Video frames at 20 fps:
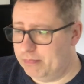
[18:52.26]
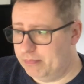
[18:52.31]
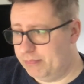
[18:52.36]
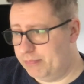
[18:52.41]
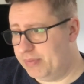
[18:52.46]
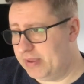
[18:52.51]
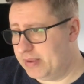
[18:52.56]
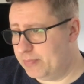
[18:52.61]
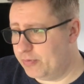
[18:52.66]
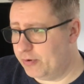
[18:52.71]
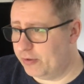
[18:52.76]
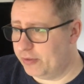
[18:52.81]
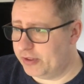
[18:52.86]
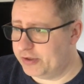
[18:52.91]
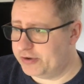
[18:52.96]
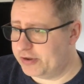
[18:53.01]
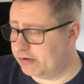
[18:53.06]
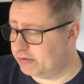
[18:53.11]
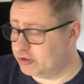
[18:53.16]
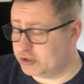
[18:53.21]
people
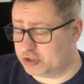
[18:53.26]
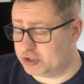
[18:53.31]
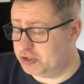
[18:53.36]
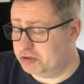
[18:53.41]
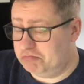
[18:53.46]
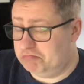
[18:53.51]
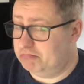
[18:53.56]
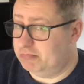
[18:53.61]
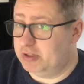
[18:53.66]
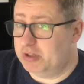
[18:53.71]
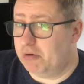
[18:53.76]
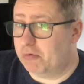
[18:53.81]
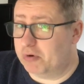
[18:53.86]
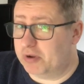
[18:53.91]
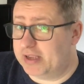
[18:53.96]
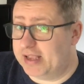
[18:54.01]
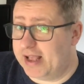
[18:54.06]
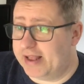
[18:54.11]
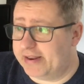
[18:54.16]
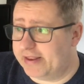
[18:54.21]
that just don't
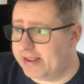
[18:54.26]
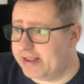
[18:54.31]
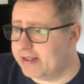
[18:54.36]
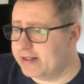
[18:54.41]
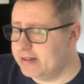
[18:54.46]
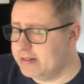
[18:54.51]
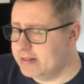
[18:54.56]
get it,